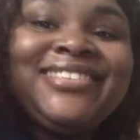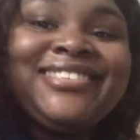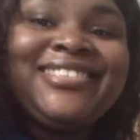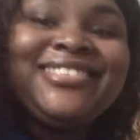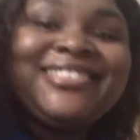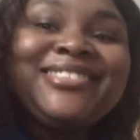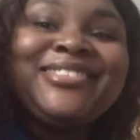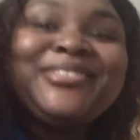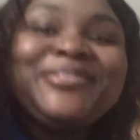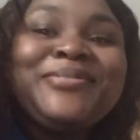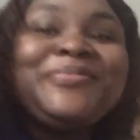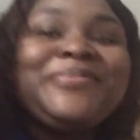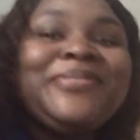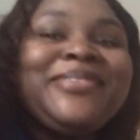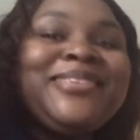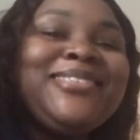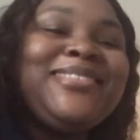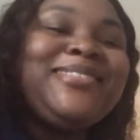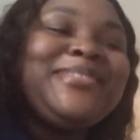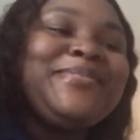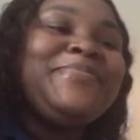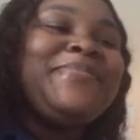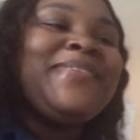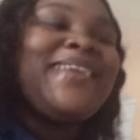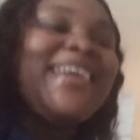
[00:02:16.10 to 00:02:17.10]
She's too
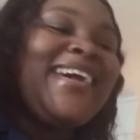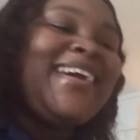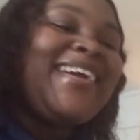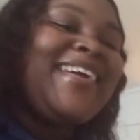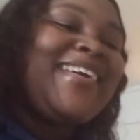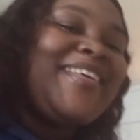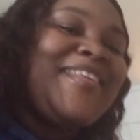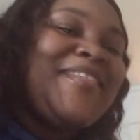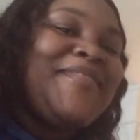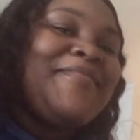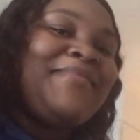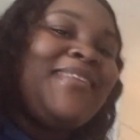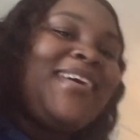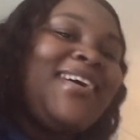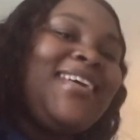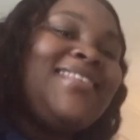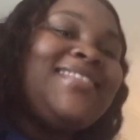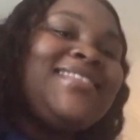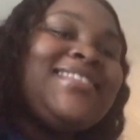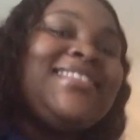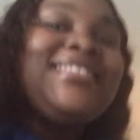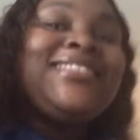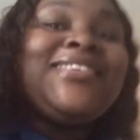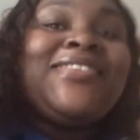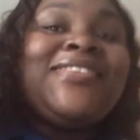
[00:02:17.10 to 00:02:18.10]
busy packing her
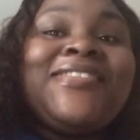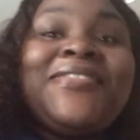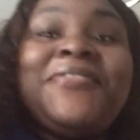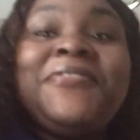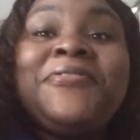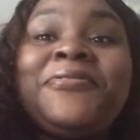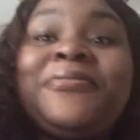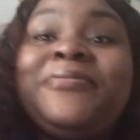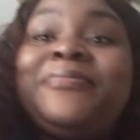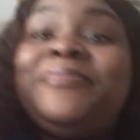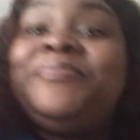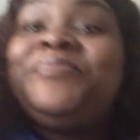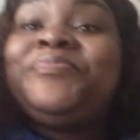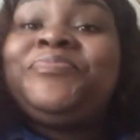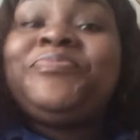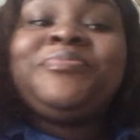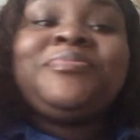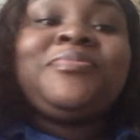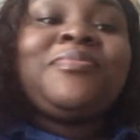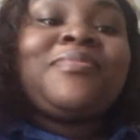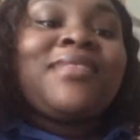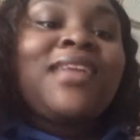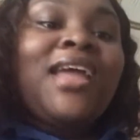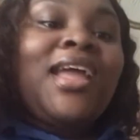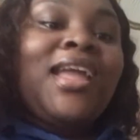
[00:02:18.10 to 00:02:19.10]
mouth. So
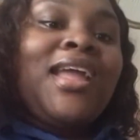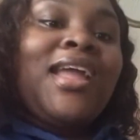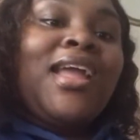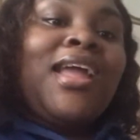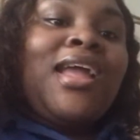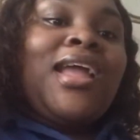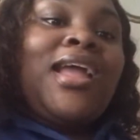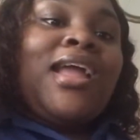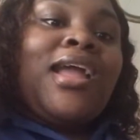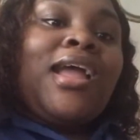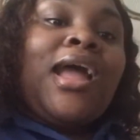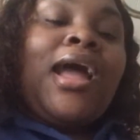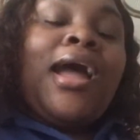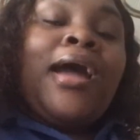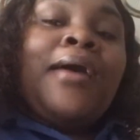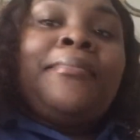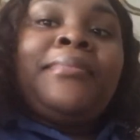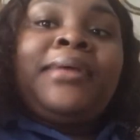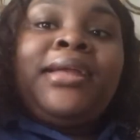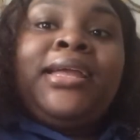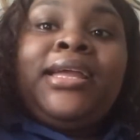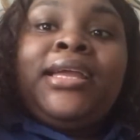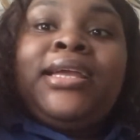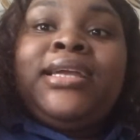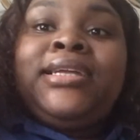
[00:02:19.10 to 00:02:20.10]
I'm
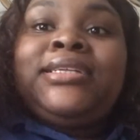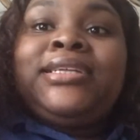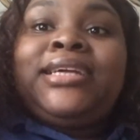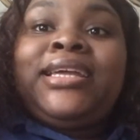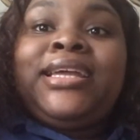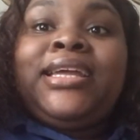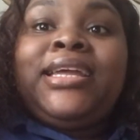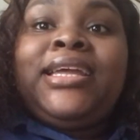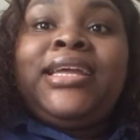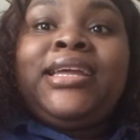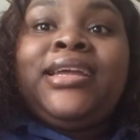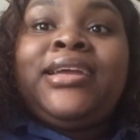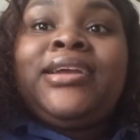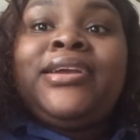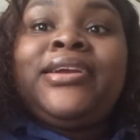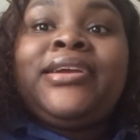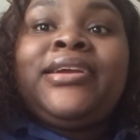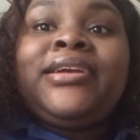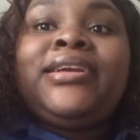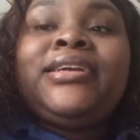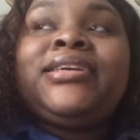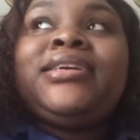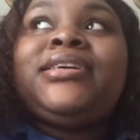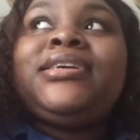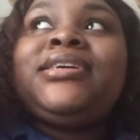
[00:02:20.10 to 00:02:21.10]
going to end it
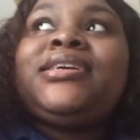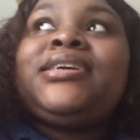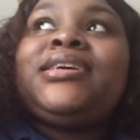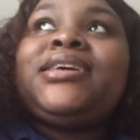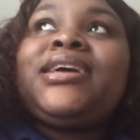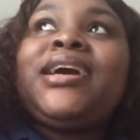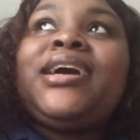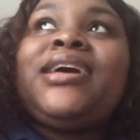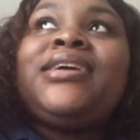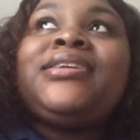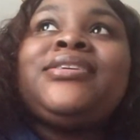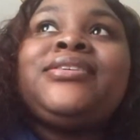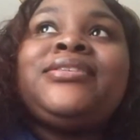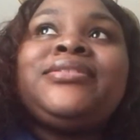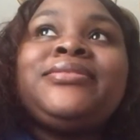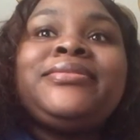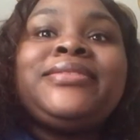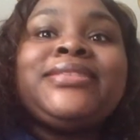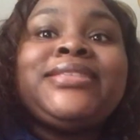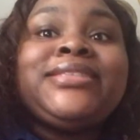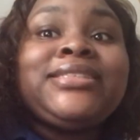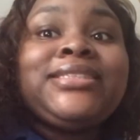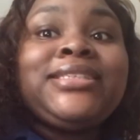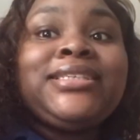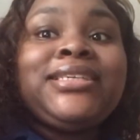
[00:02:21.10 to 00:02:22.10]
here. I know it
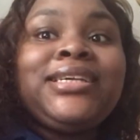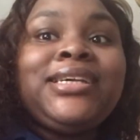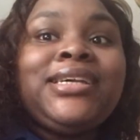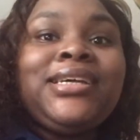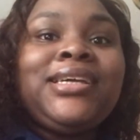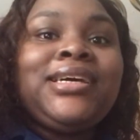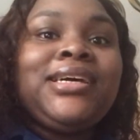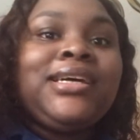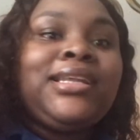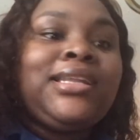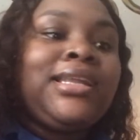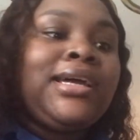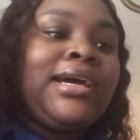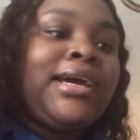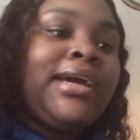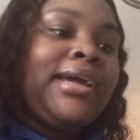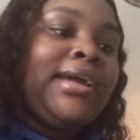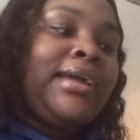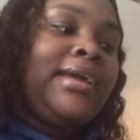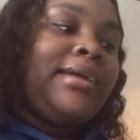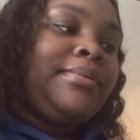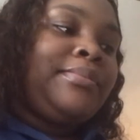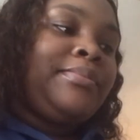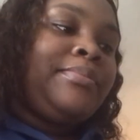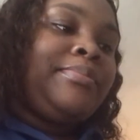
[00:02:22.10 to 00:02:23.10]
wasn't a
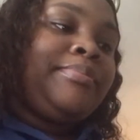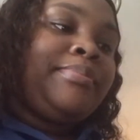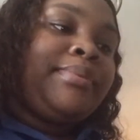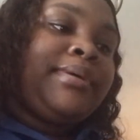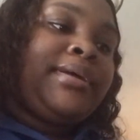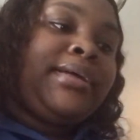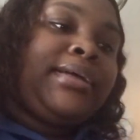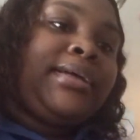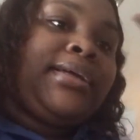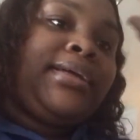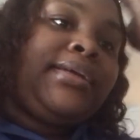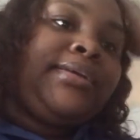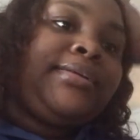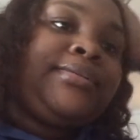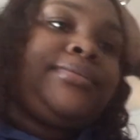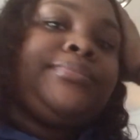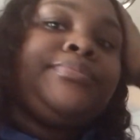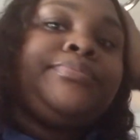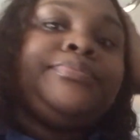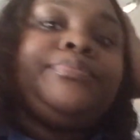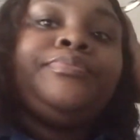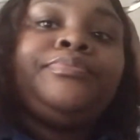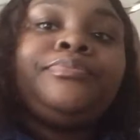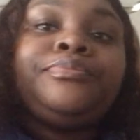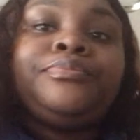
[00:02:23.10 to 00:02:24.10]
lot, but
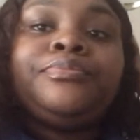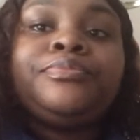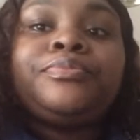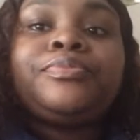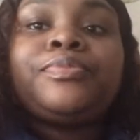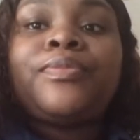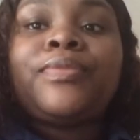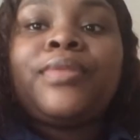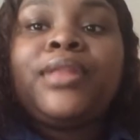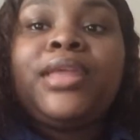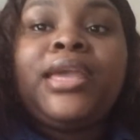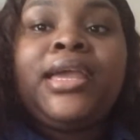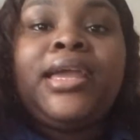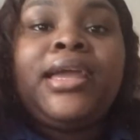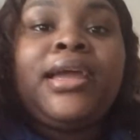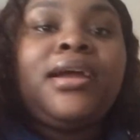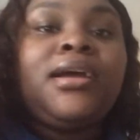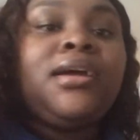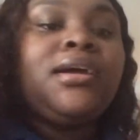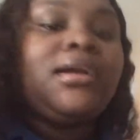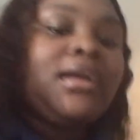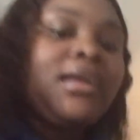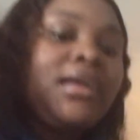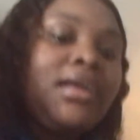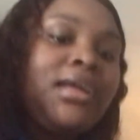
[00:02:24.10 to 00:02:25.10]

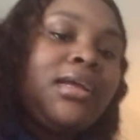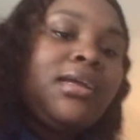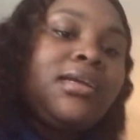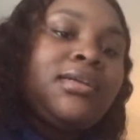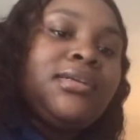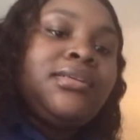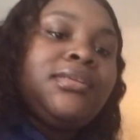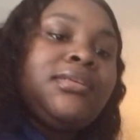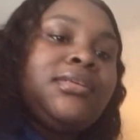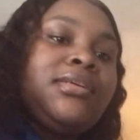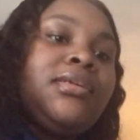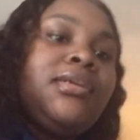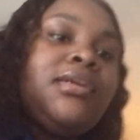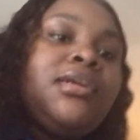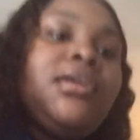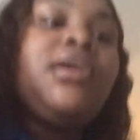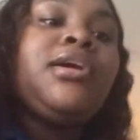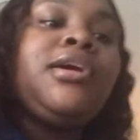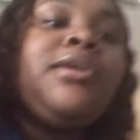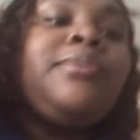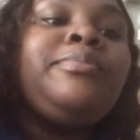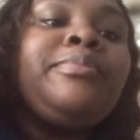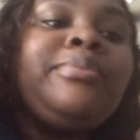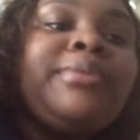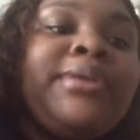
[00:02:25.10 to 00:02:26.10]
yeah.
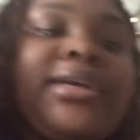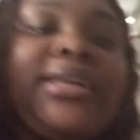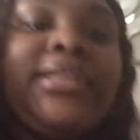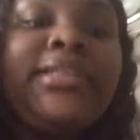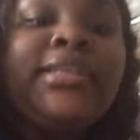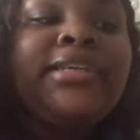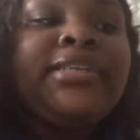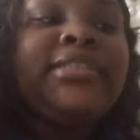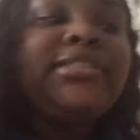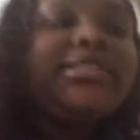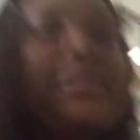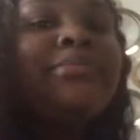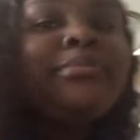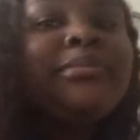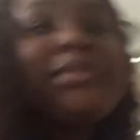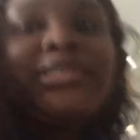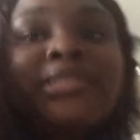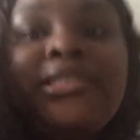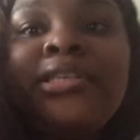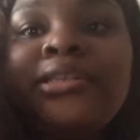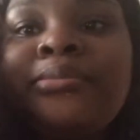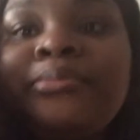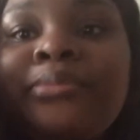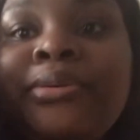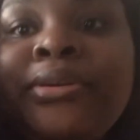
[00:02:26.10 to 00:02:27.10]
Her brother, she
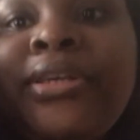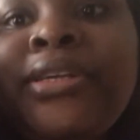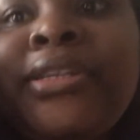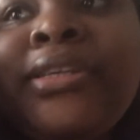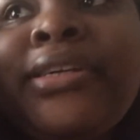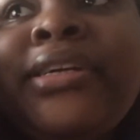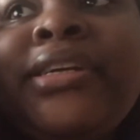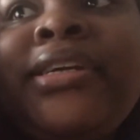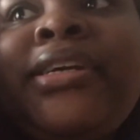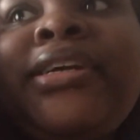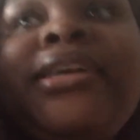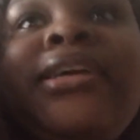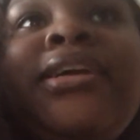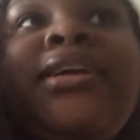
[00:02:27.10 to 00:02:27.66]
missed her brother.